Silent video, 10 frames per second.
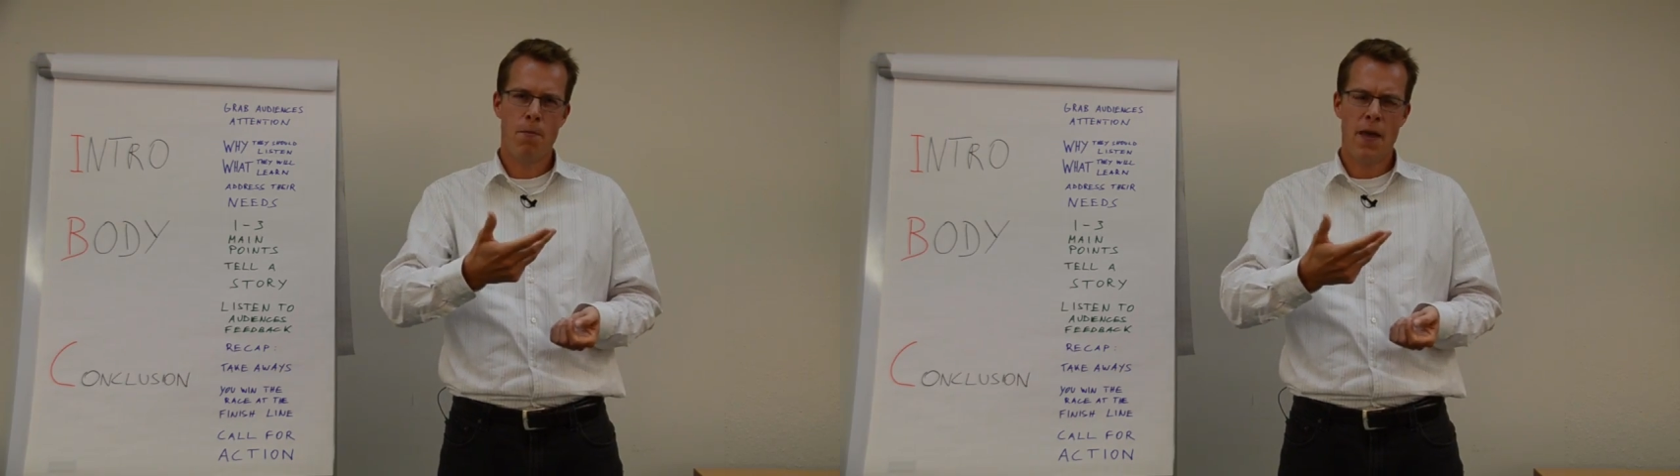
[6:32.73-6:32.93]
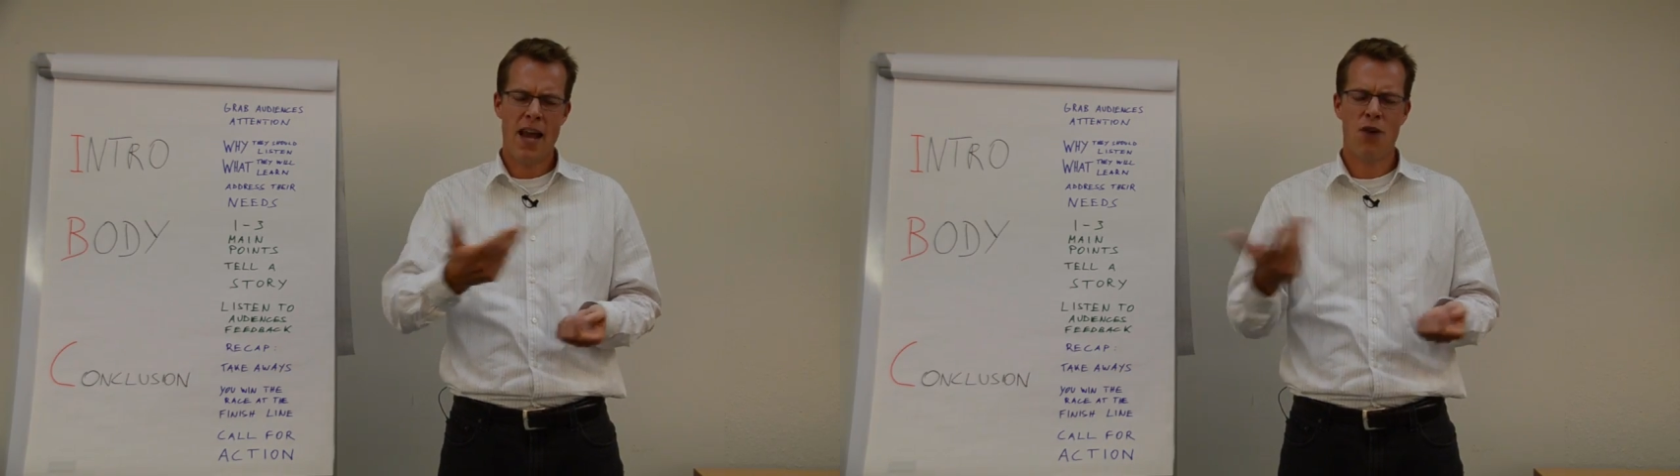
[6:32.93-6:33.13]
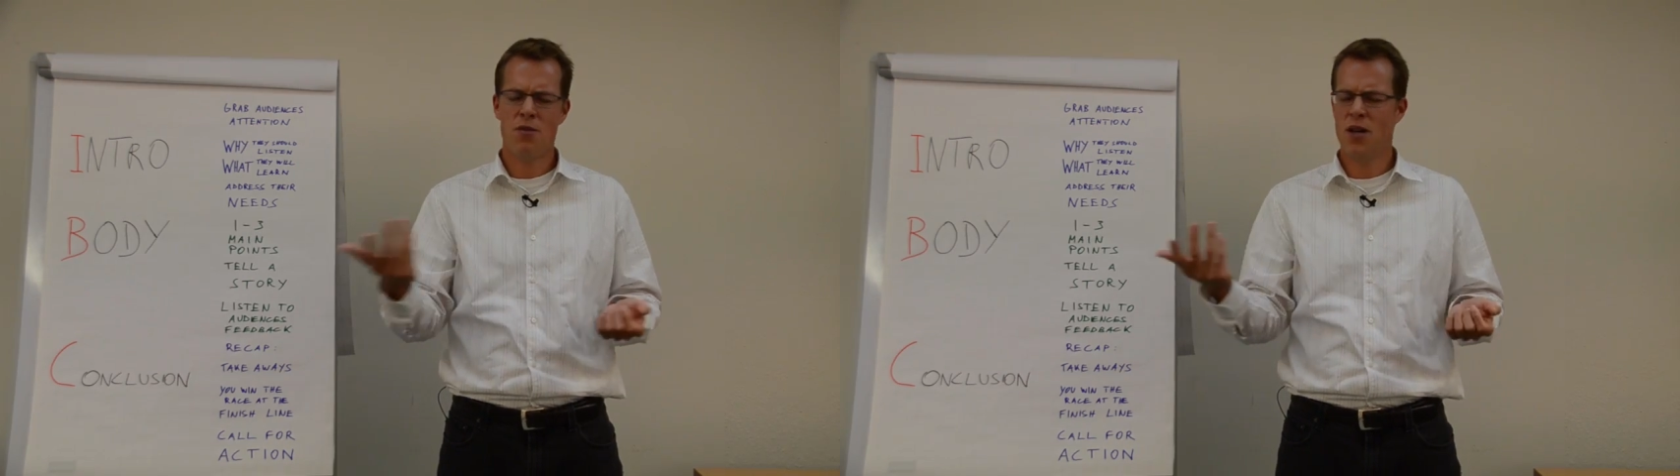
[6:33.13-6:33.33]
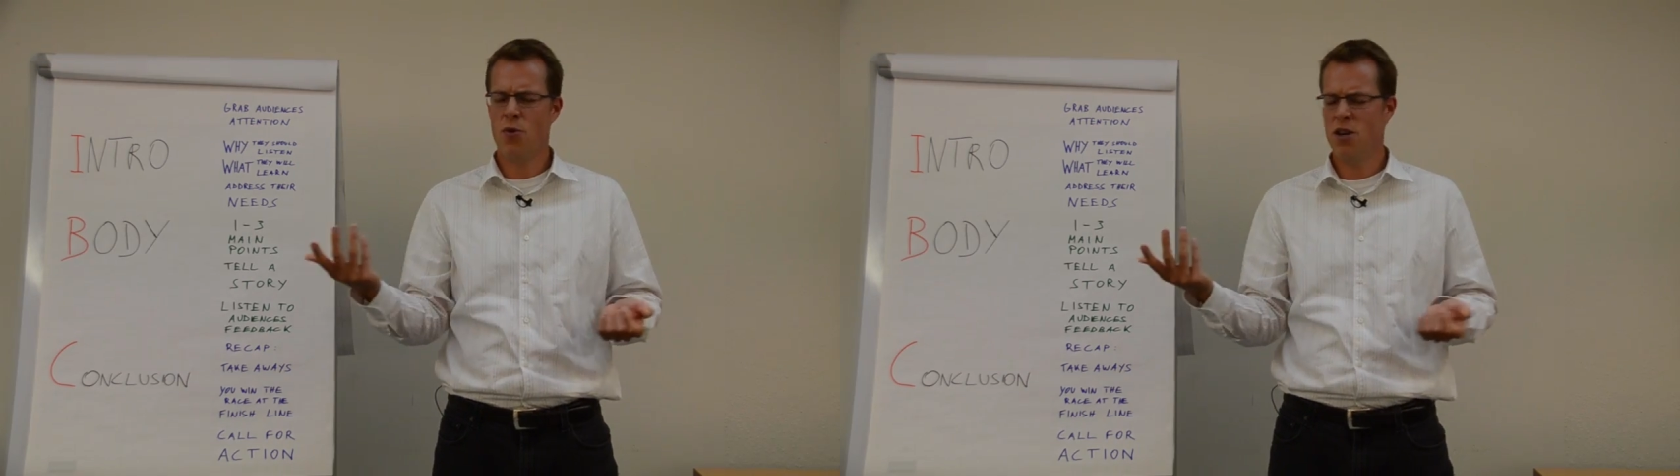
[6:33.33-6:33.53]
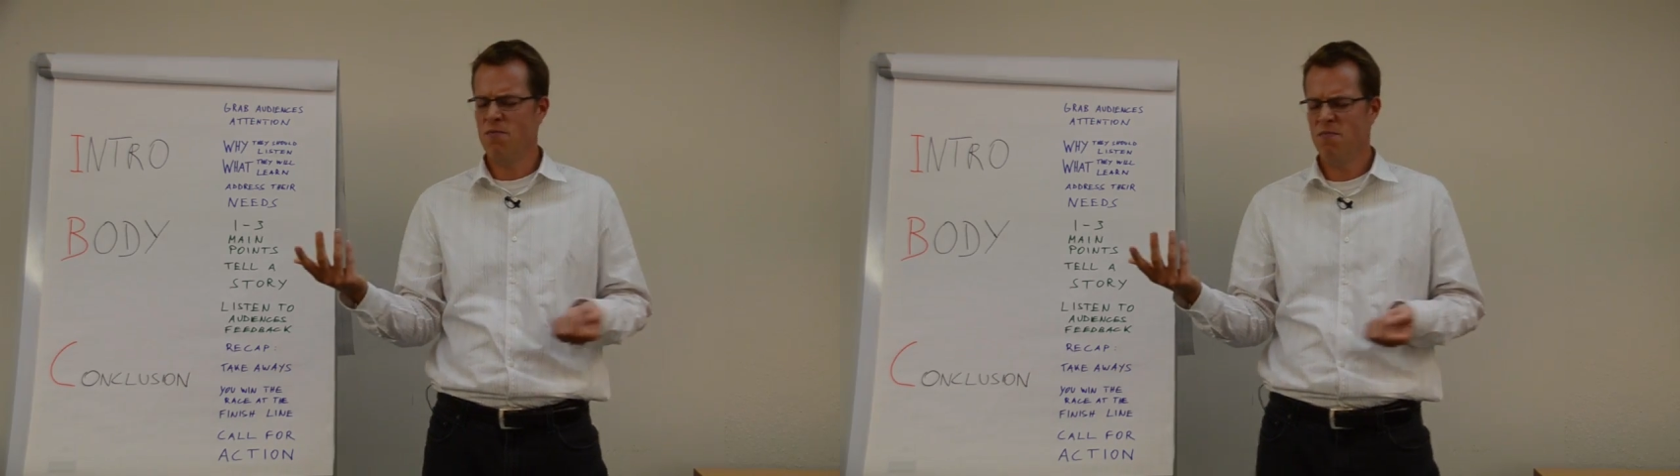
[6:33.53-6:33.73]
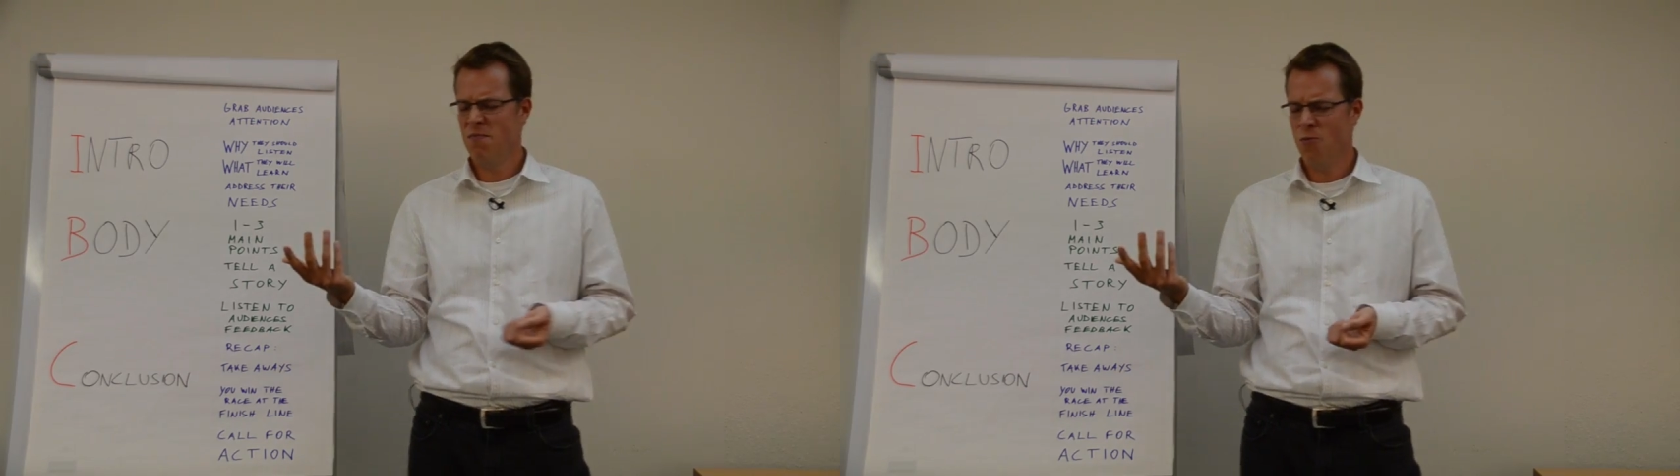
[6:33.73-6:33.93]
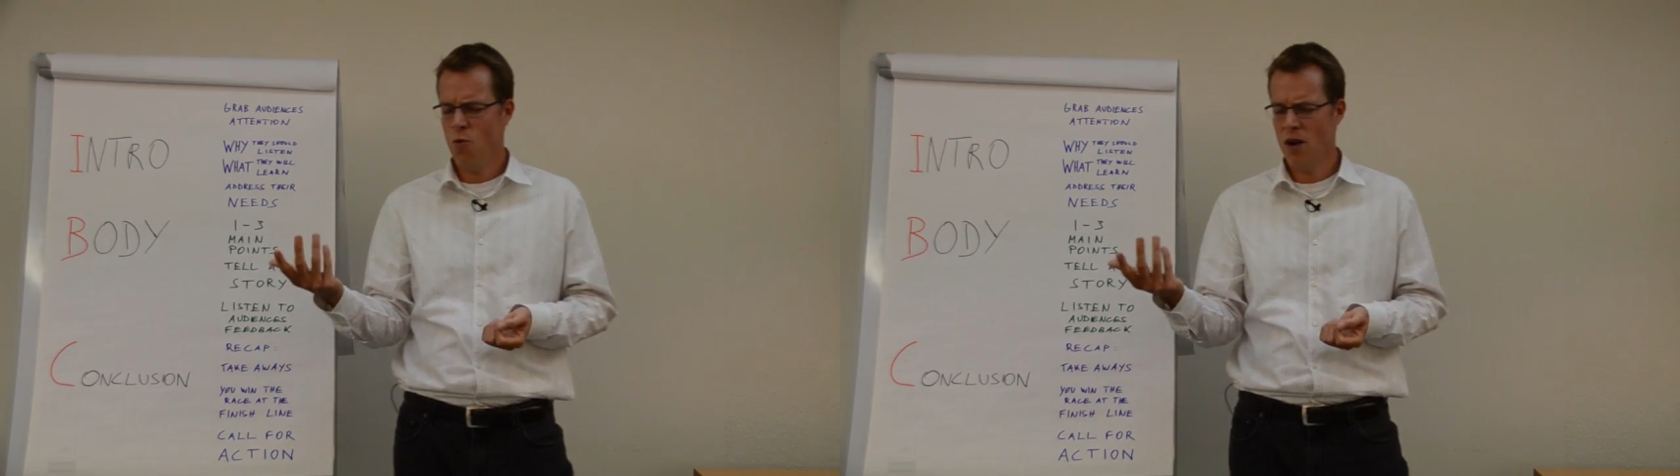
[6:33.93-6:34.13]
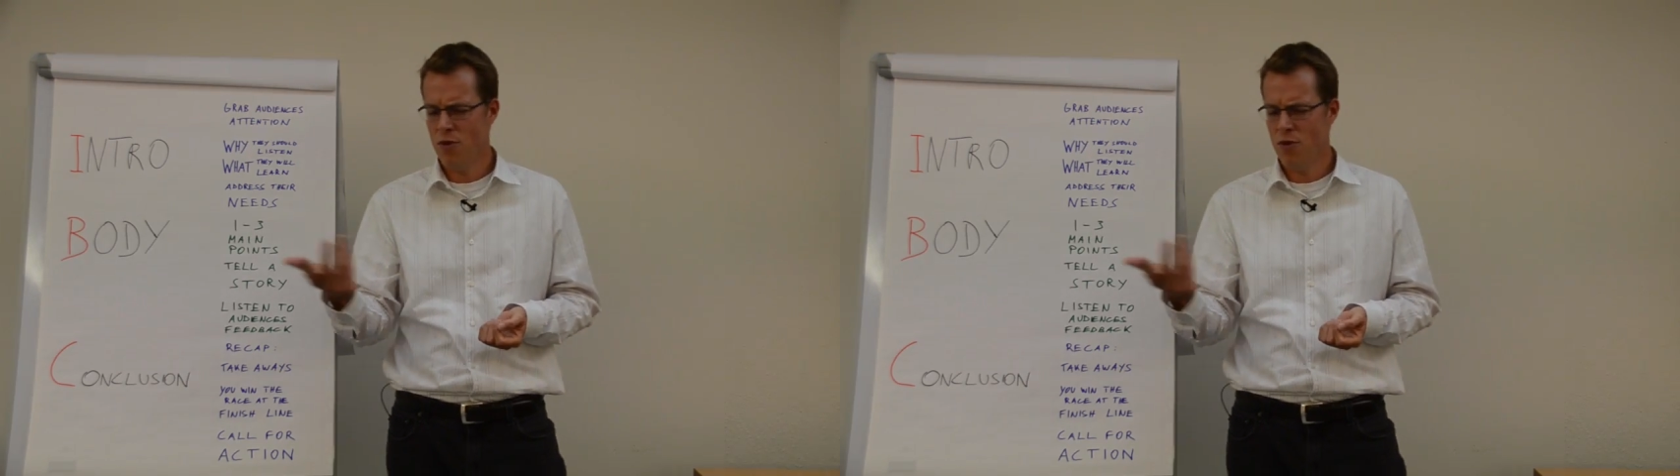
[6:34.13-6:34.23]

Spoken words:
And now you might wonder, well,